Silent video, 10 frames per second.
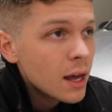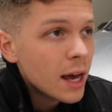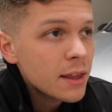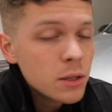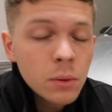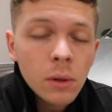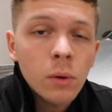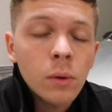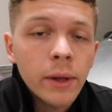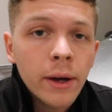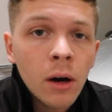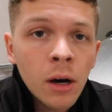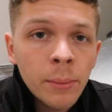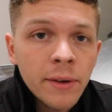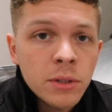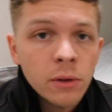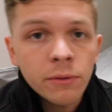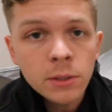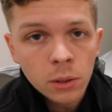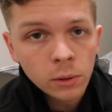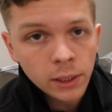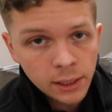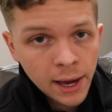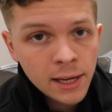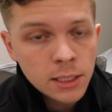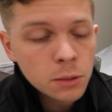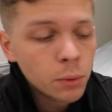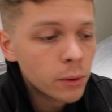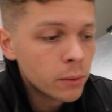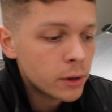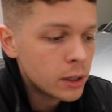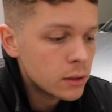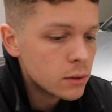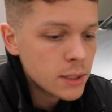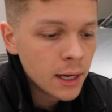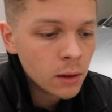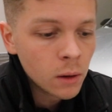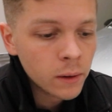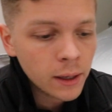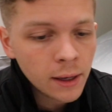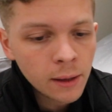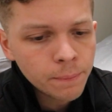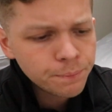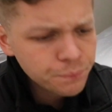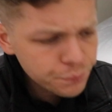I think it's really cool that Cobb gives you a physical, like the access port where you can do data logging, and